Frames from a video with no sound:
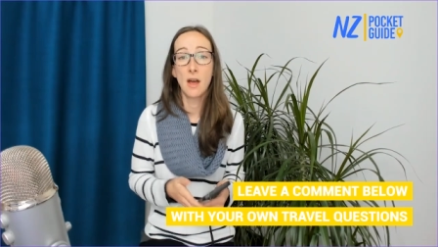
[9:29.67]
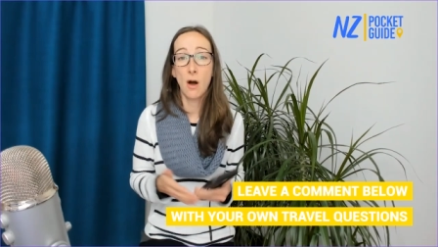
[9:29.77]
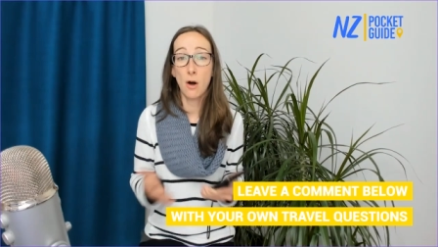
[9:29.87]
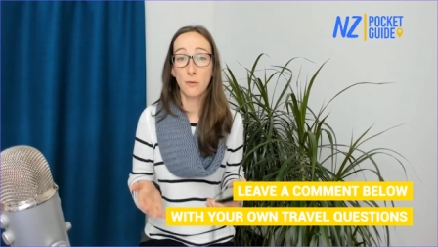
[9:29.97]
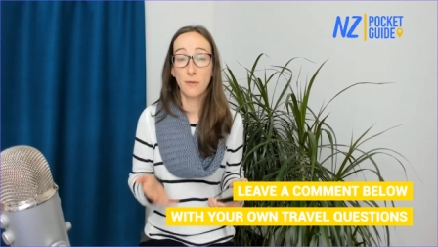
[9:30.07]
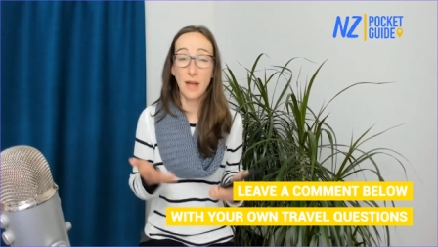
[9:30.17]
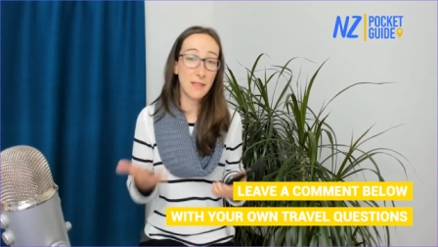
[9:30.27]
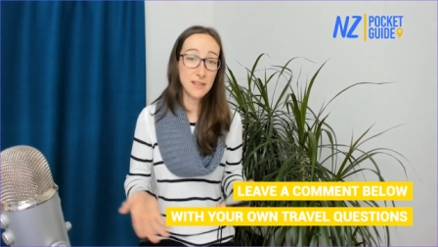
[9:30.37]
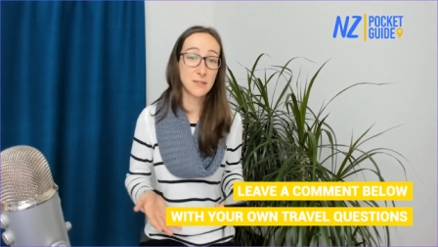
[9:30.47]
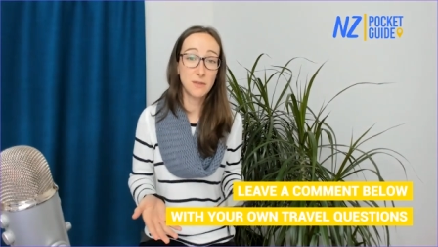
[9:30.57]
of
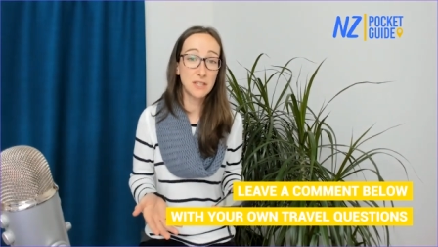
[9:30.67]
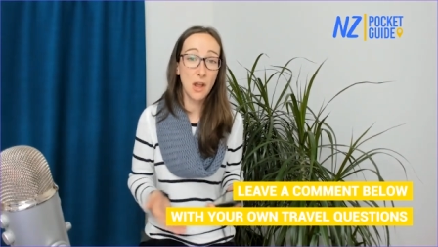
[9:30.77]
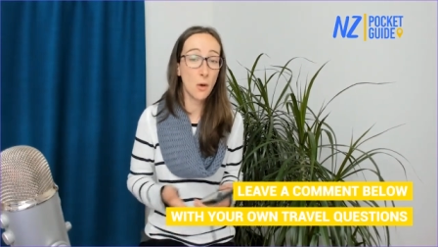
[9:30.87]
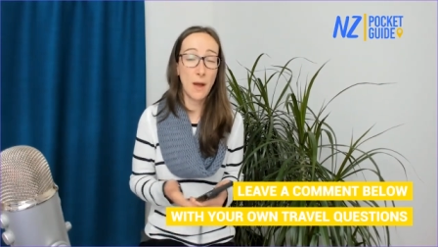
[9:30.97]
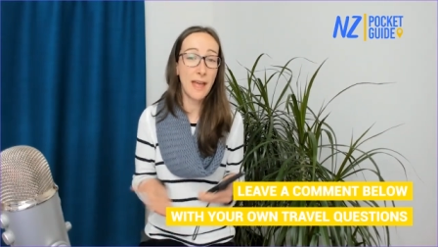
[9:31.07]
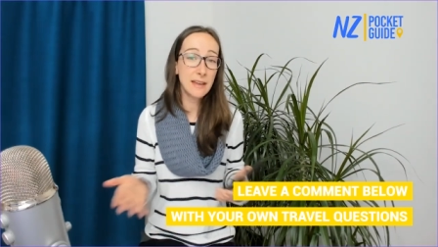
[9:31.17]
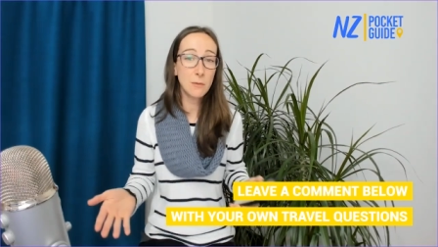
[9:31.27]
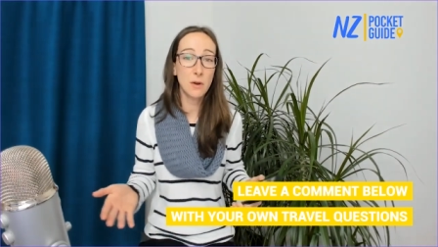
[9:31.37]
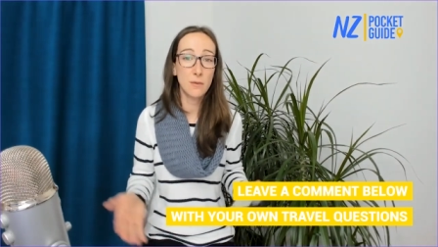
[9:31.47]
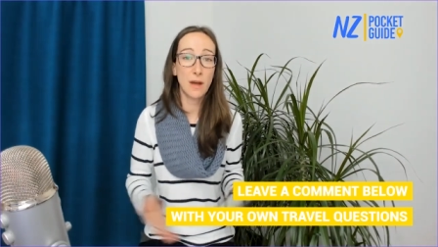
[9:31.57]
this video or any
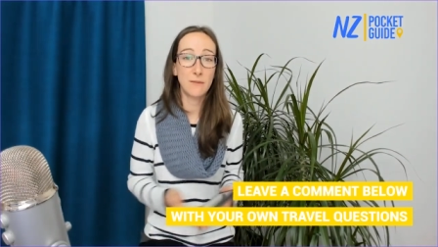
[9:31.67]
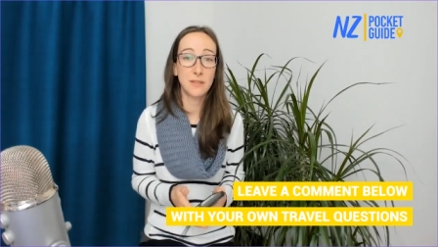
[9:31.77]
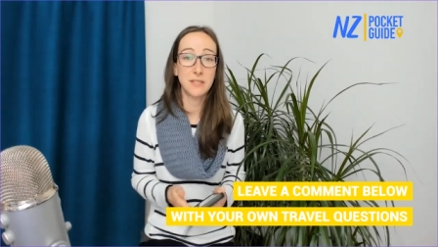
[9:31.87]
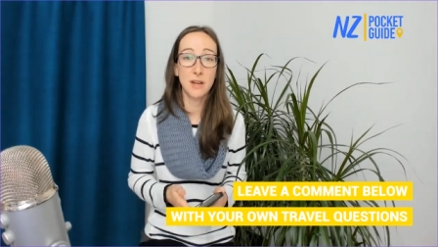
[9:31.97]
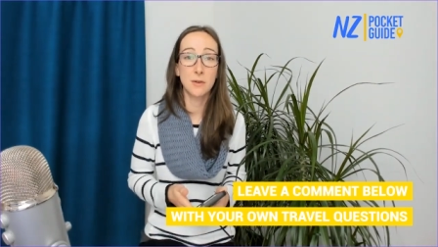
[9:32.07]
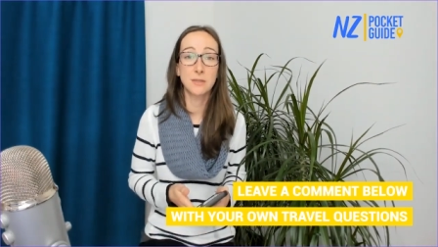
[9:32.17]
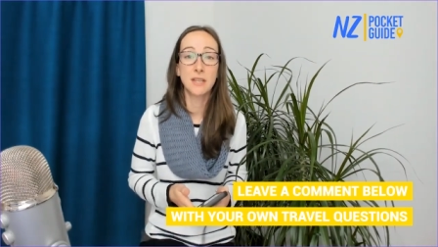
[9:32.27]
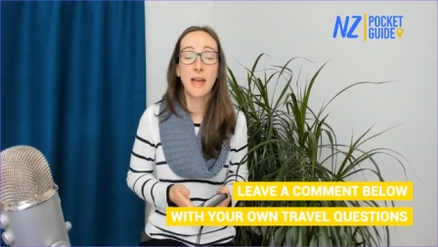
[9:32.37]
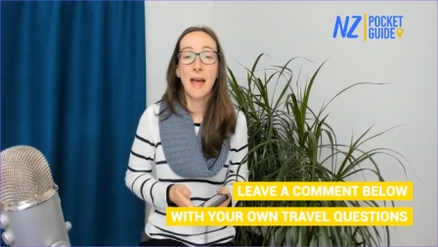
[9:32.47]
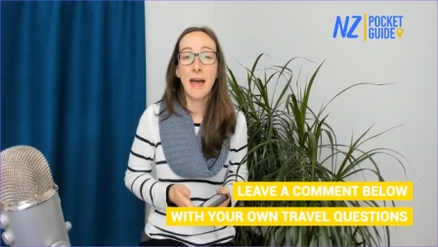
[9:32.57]
one of our videos,
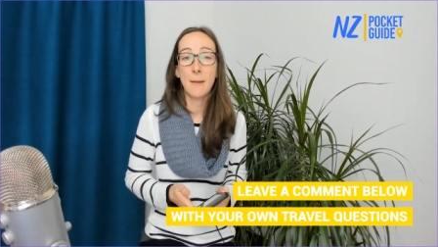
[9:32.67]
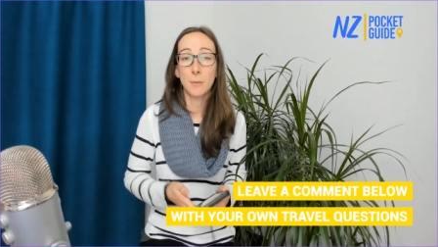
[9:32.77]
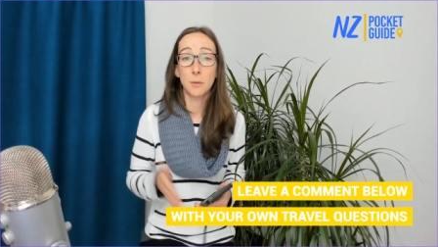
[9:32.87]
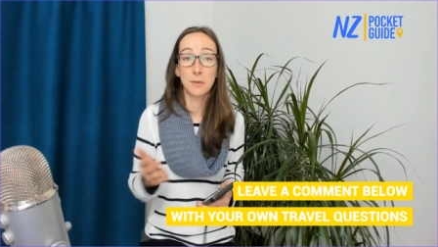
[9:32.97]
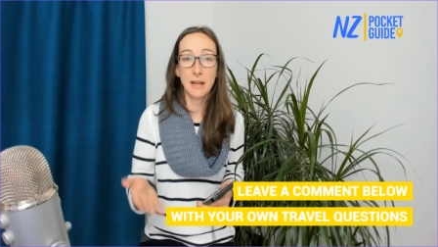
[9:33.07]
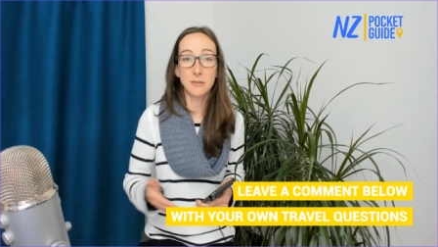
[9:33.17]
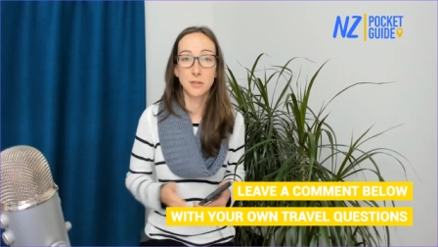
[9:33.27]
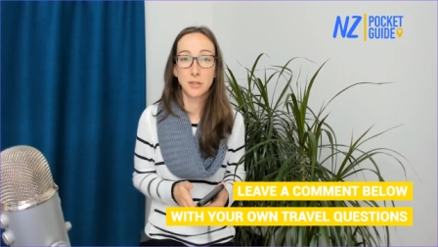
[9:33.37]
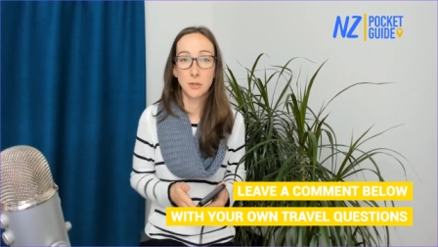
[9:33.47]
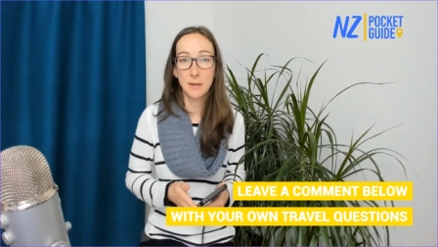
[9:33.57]
and we'll get
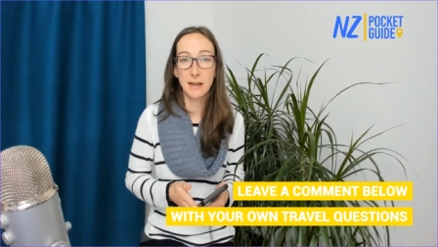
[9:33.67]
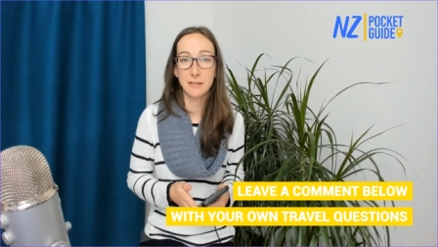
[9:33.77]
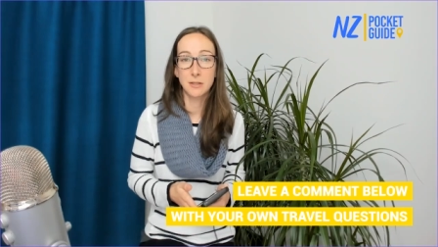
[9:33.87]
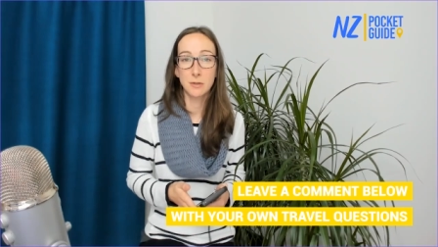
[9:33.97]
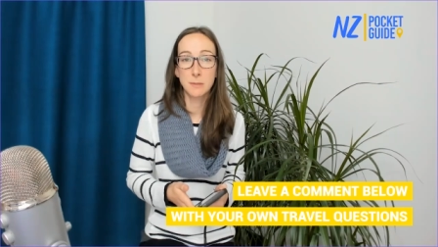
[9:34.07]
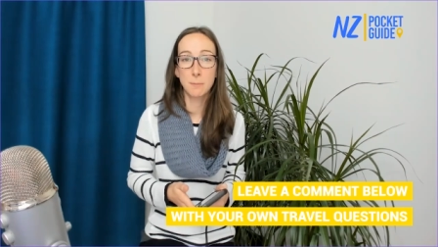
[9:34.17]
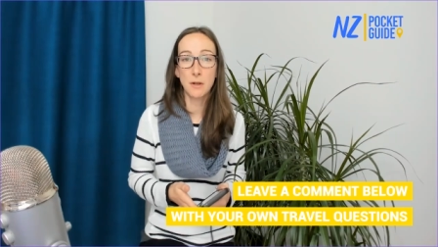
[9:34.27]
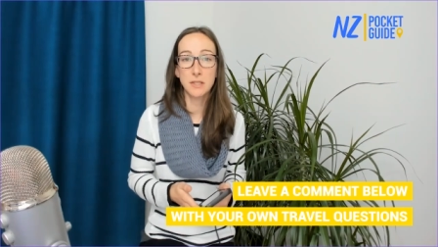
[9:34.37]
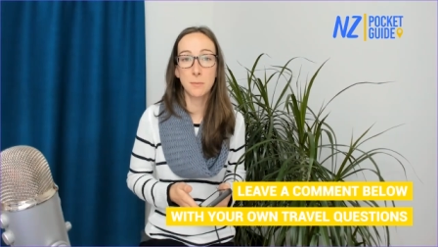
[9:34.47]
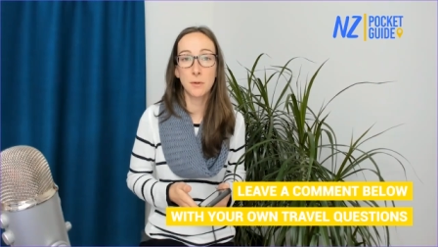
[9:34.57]
to it as soon as
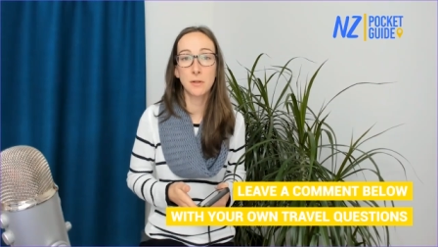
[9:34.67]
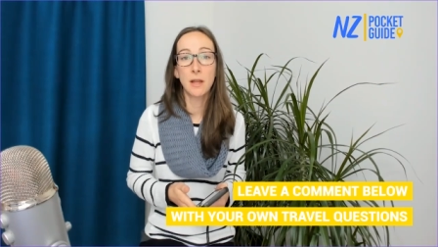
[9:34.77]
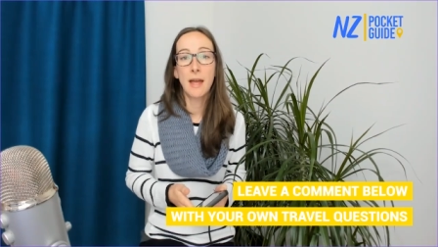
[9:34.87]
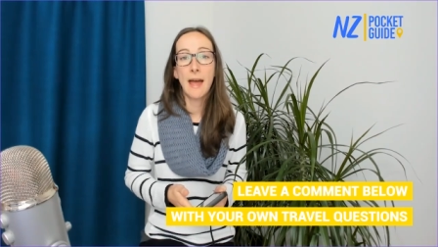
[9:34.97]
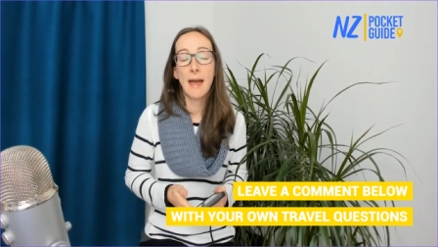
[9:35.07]
possible.